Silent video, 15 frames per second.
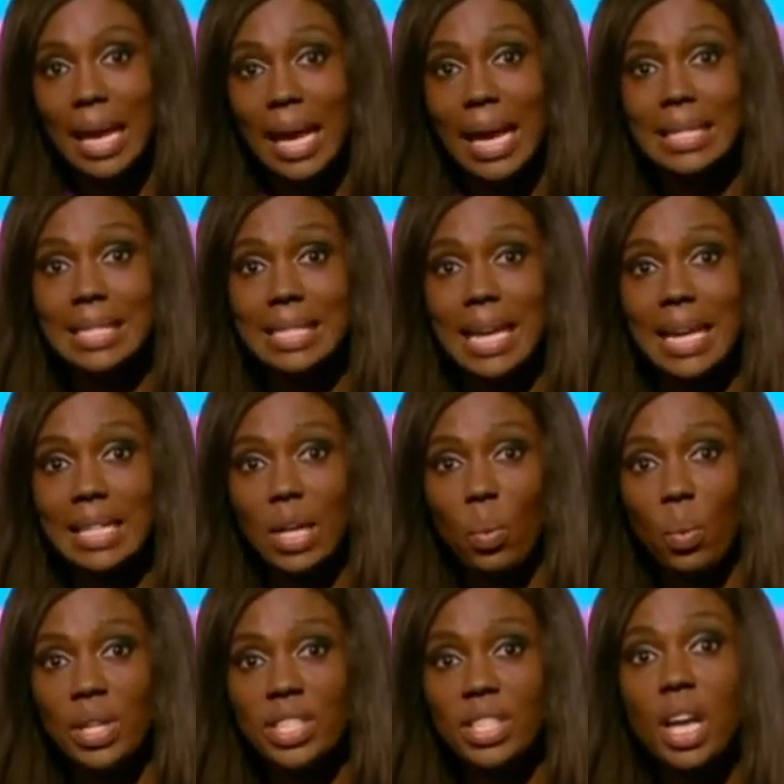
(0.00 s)
Instead,
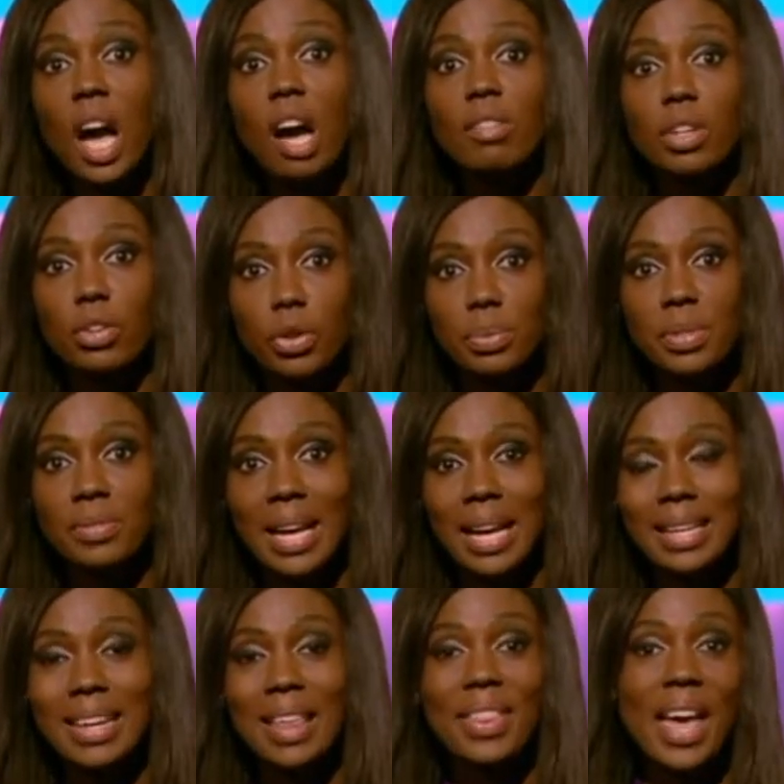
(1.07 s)
once the current groups have
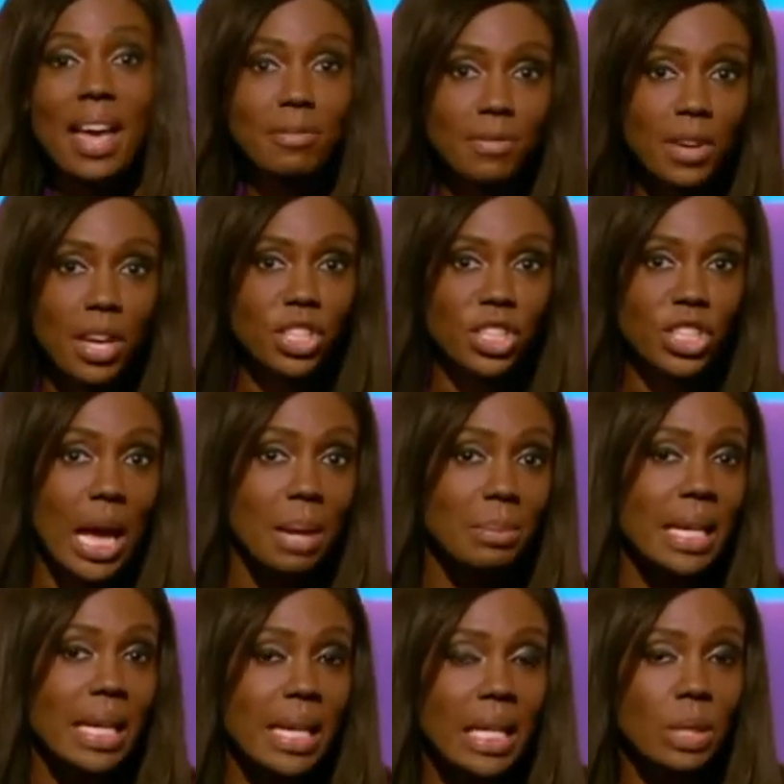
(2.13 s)
had their first jabs,
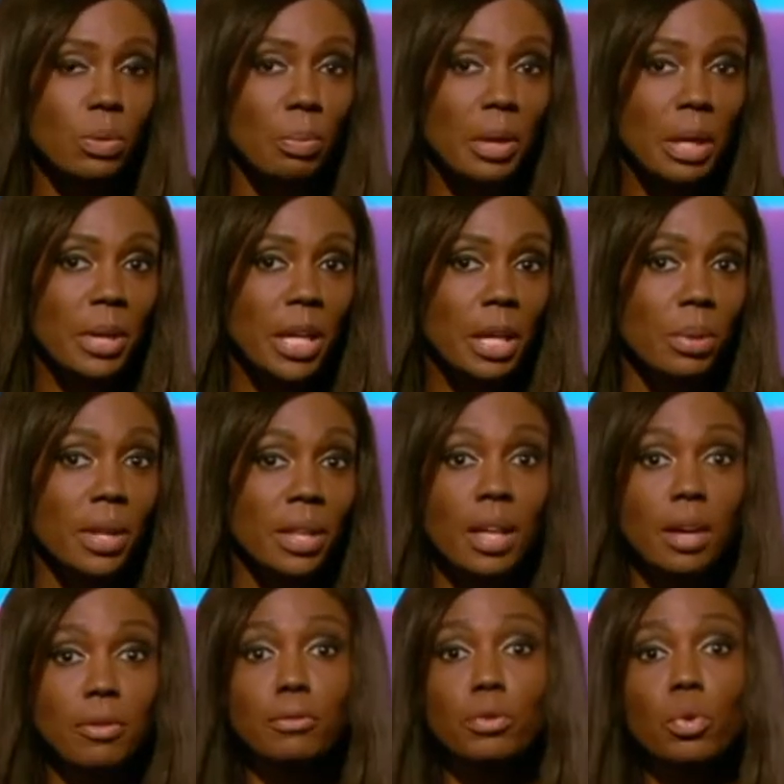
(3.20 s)
it will be people in their
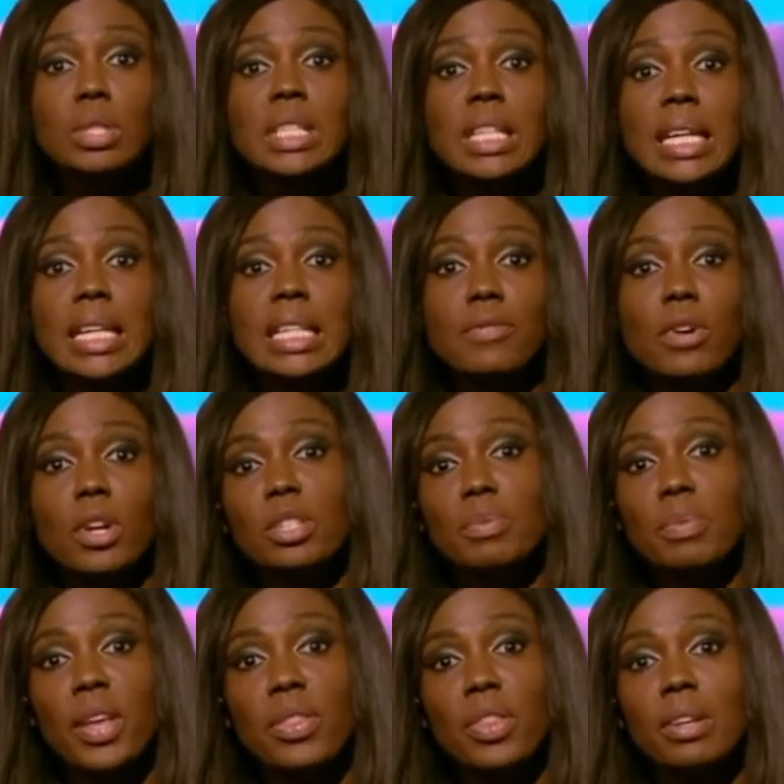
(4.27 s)
40s, followed
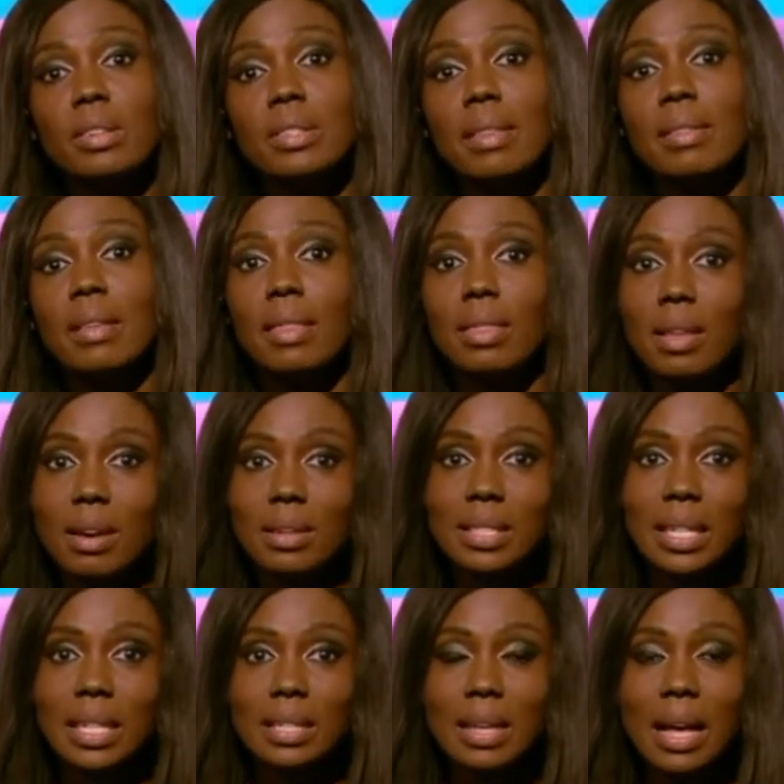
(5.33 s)
by those in their
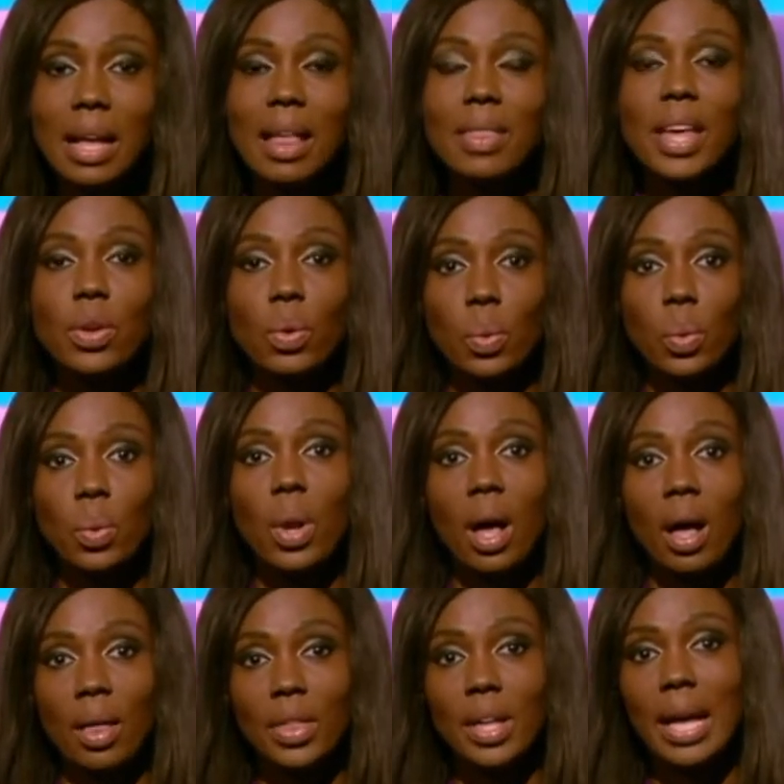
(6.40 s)
30s, then all
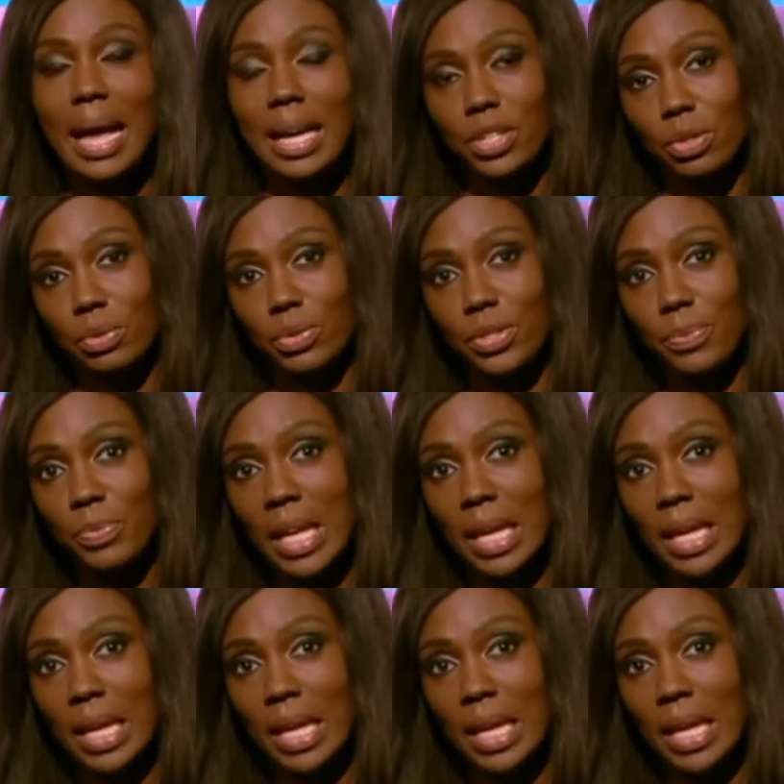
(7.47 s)
other adults.